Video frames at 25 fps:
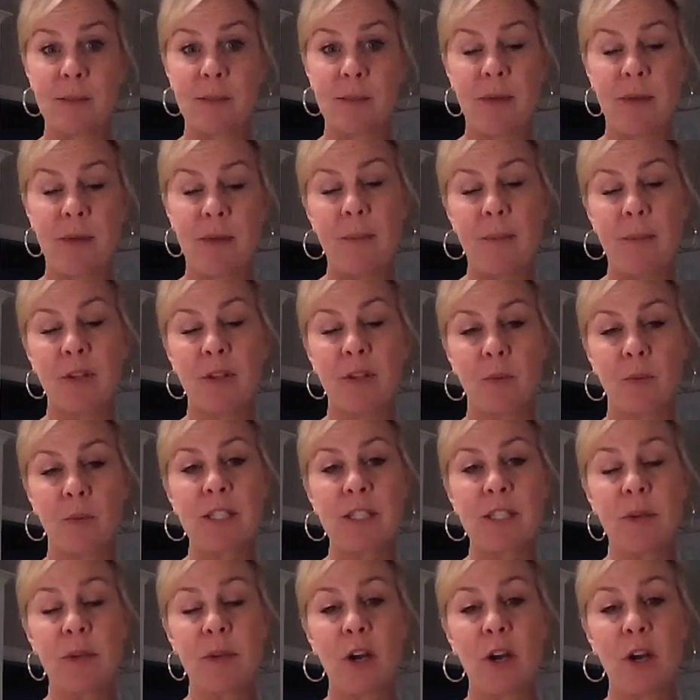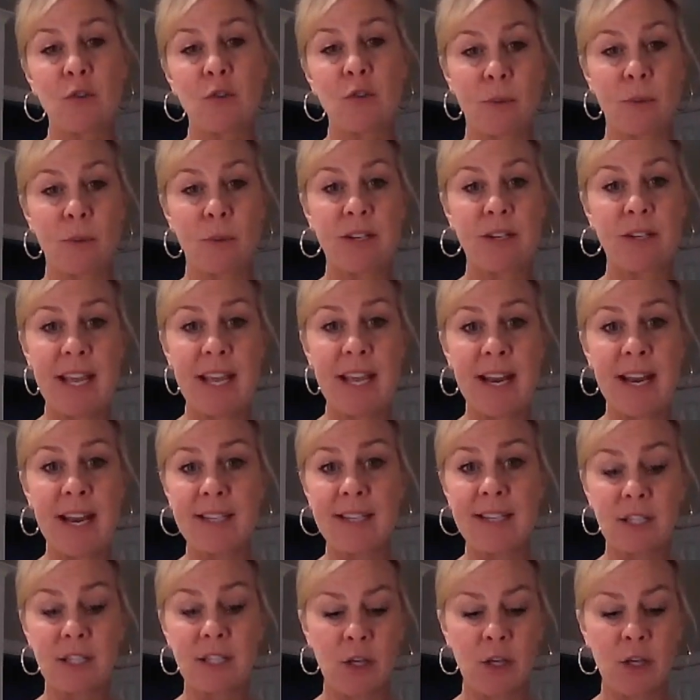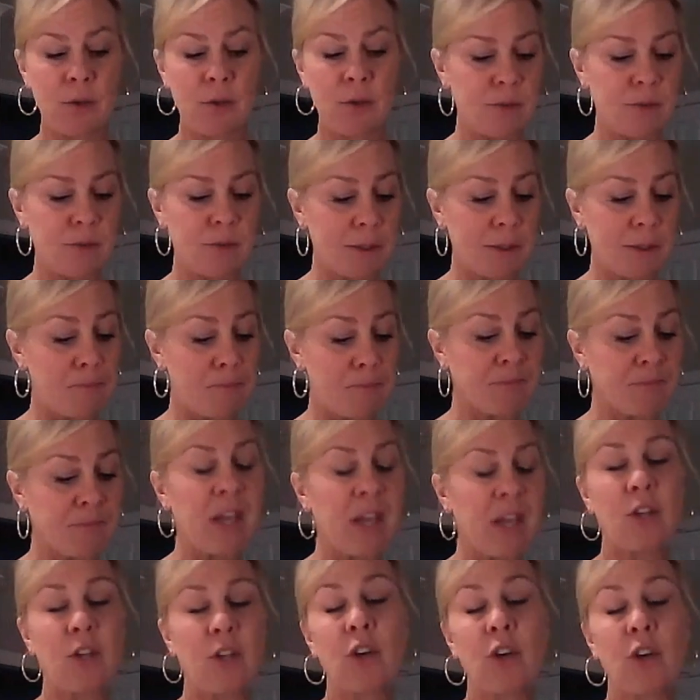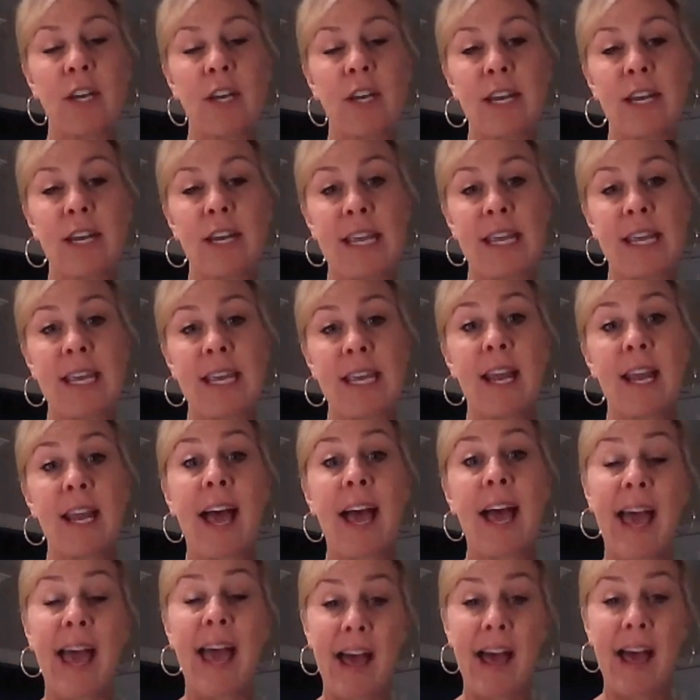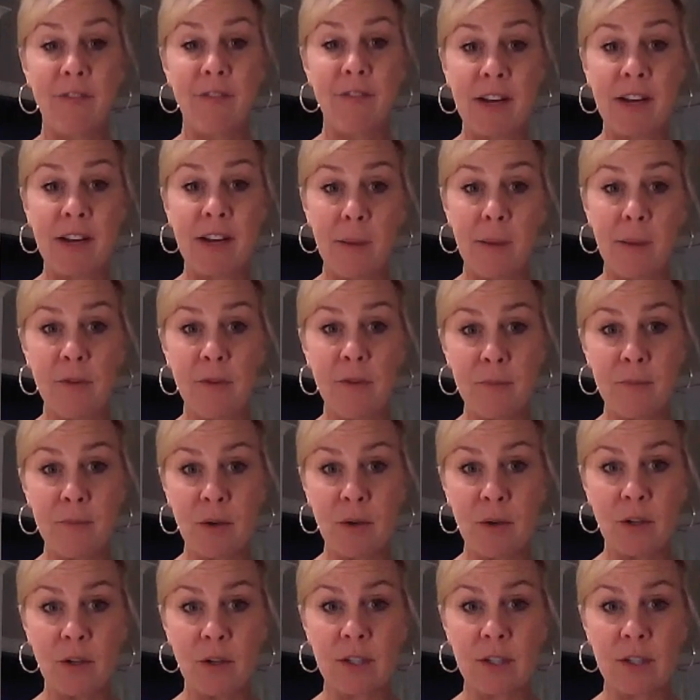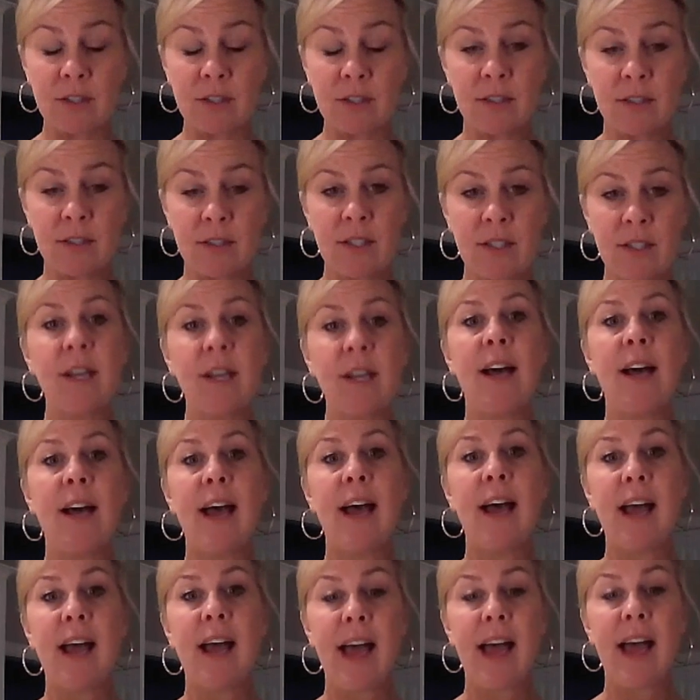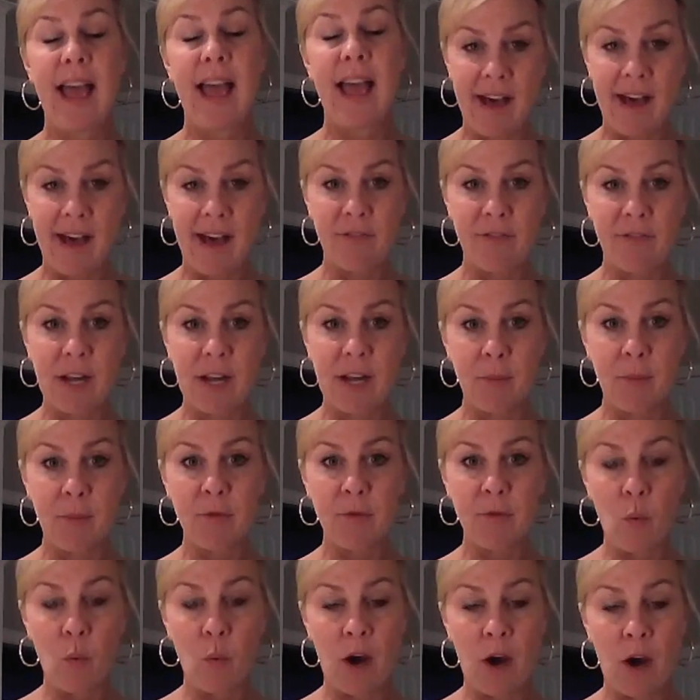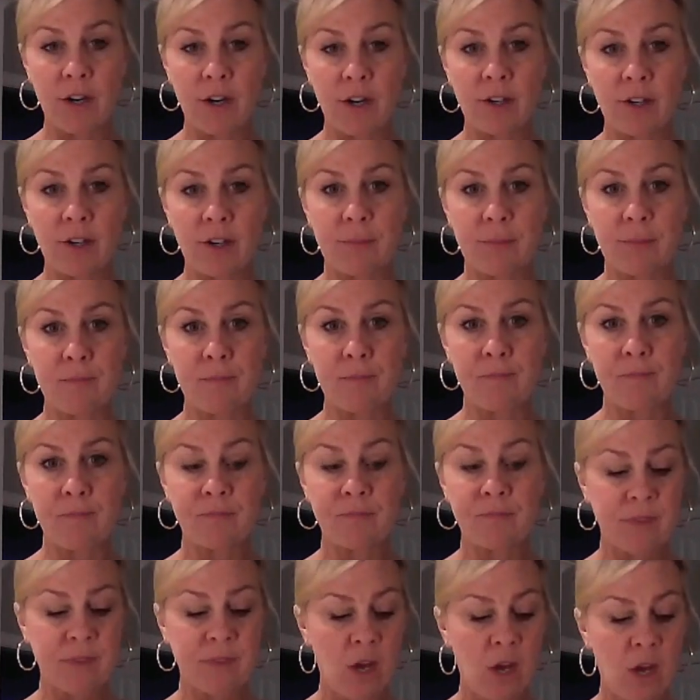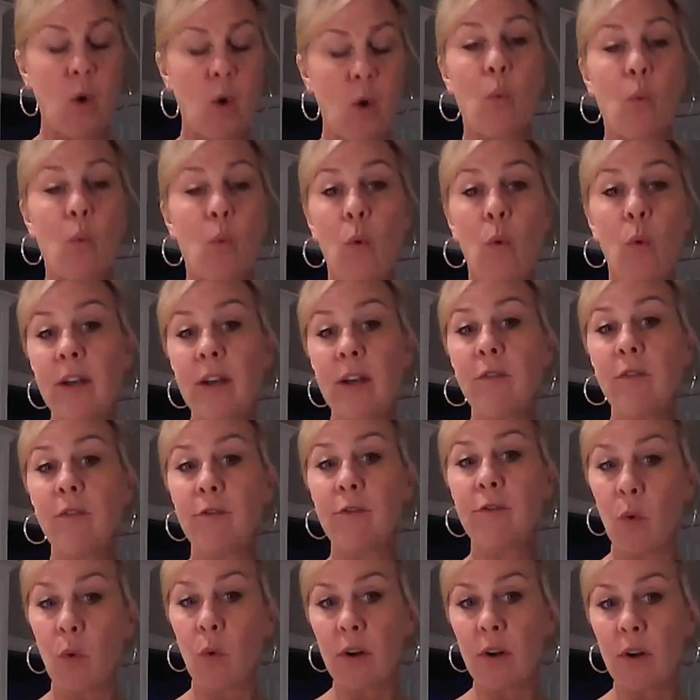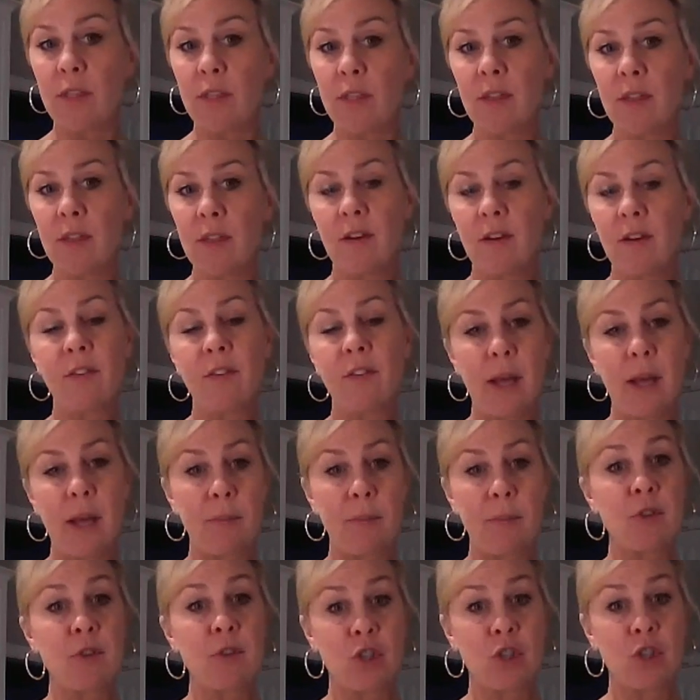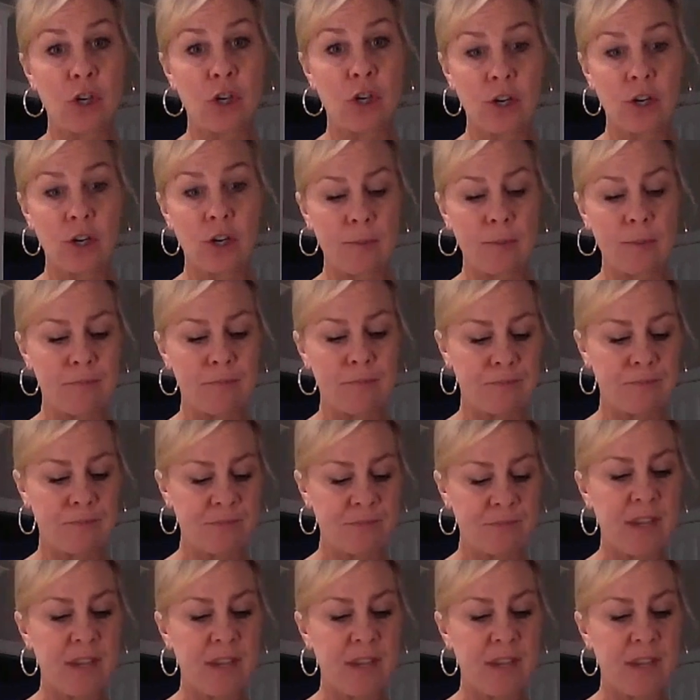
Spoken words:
the recipe. But the recipe calls for about 10 ice cubes. You're going to need a half a cup of milk, a half a cup of water, 1/4 of a cup of sugar,